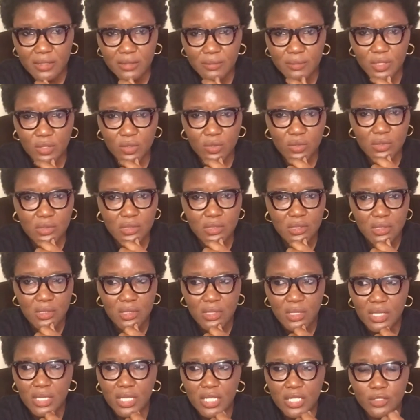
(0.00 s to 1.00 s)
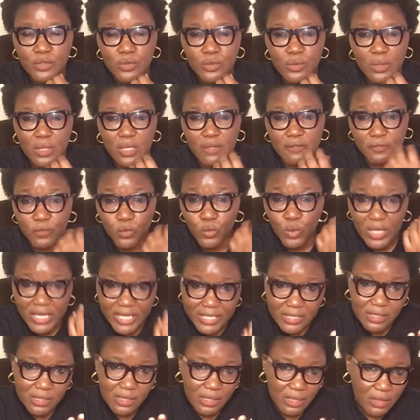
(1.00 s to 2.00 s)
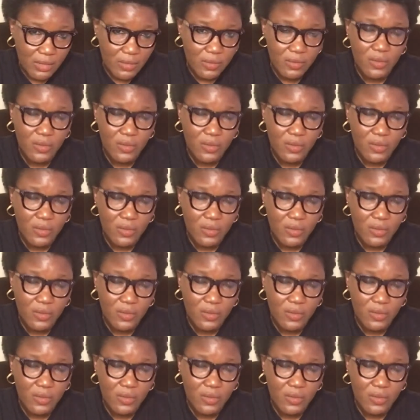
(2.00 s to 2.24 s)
because if you listen,